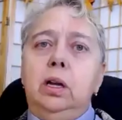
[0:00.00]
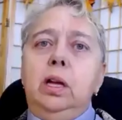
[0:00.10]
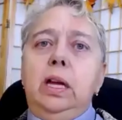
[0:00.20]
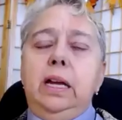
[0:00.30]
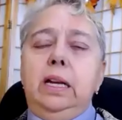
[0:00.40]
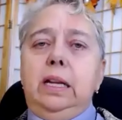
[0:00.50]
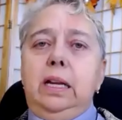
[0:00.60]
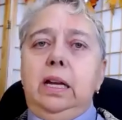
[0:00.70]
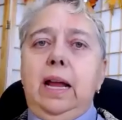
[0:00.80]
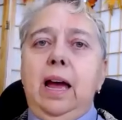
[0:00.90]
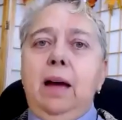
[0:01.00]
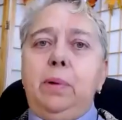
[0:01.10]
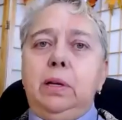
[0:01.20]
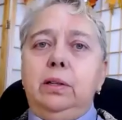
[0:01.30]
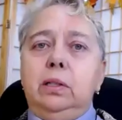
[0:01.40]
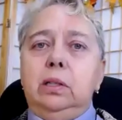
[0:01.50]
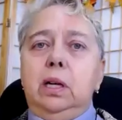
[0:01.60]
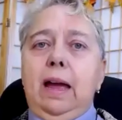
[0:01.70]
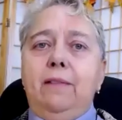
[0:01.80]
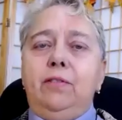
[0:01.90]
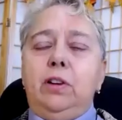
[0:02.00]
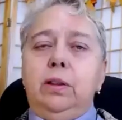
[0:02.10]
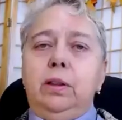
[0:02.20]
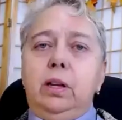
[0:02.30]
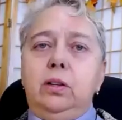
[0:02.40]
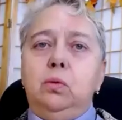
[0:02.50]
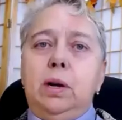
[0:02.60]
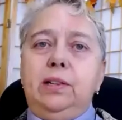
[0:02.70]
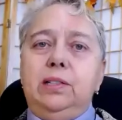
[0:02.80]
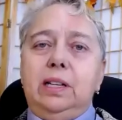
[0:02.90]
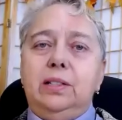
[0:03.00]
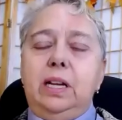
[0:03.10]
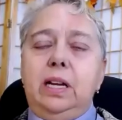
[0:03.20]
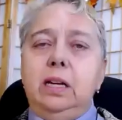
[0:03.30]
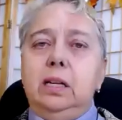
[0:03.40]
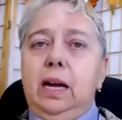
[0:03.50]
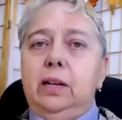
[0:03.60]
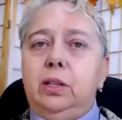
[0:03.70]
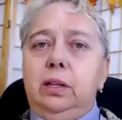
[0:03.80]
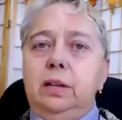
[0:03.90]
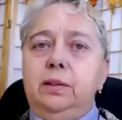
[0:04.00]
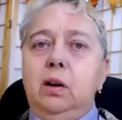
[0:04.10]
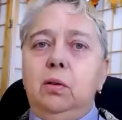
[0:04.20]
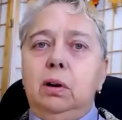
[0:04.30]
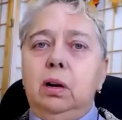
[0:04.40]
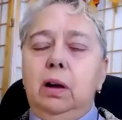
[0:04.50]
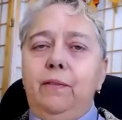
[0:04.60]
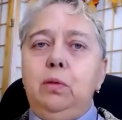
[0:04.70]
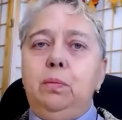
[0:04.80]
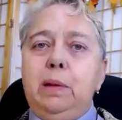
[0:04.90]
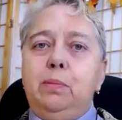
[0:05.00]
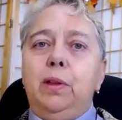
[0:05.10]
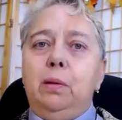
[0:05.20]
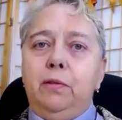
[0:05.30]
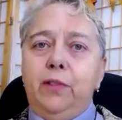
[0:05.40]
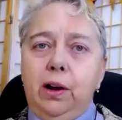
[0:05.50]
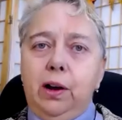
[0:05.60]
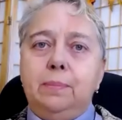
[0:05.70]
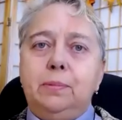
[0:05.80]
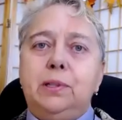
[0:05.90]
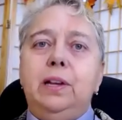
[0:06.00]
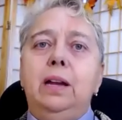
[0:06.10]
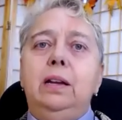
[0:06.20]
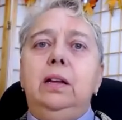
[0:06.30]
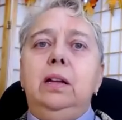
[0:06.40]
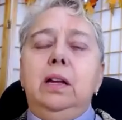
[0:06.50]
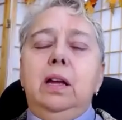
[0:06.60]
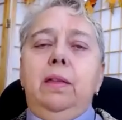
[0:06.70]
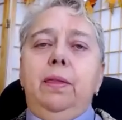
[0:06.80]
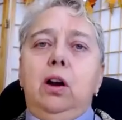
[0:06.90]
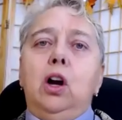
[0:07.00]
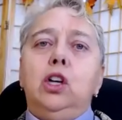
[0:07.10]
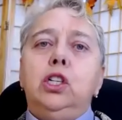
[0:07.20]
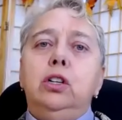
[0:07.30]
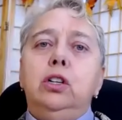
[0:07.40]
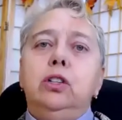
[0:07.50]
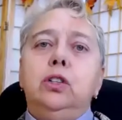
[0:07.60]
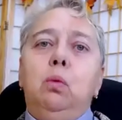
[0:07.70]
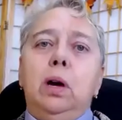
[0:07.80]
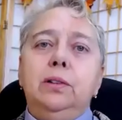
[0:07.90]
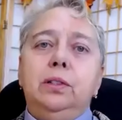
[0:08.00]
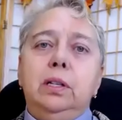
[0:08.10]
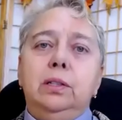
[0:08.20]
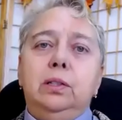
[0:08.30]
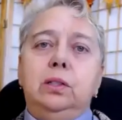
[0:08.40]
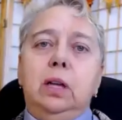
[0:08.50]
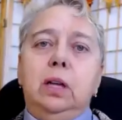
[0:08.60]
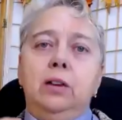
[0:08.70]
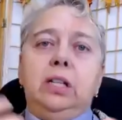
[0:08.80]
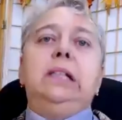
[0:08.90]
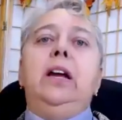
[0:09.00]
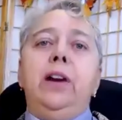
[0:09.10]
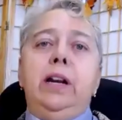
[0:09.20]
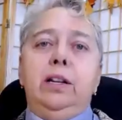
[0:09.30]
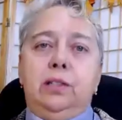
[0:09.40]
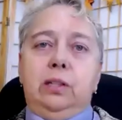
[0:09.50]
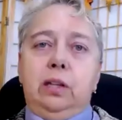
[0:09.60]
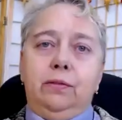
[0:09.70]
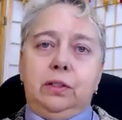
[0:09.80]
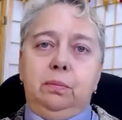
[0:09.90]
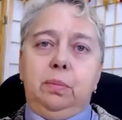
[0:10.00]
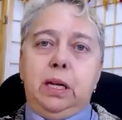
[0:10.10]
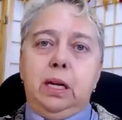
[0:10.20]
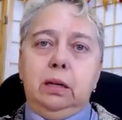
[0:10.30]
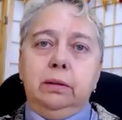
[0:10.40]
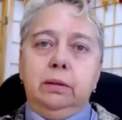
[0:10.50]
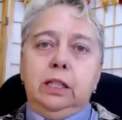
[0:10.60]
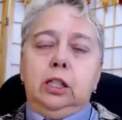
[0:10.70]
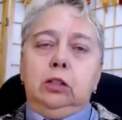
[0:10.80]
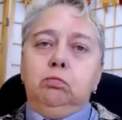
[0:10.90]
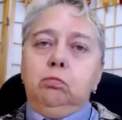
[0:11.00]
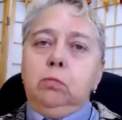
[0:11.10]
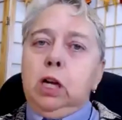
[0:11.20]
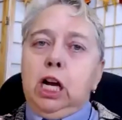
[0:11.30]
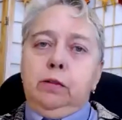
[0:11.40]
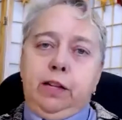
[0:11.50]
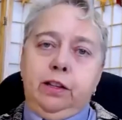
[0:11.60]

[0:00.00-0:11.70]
It happened after the 2016 election that there were a few people that were very upset that our church wasn't declaring itself to be, in this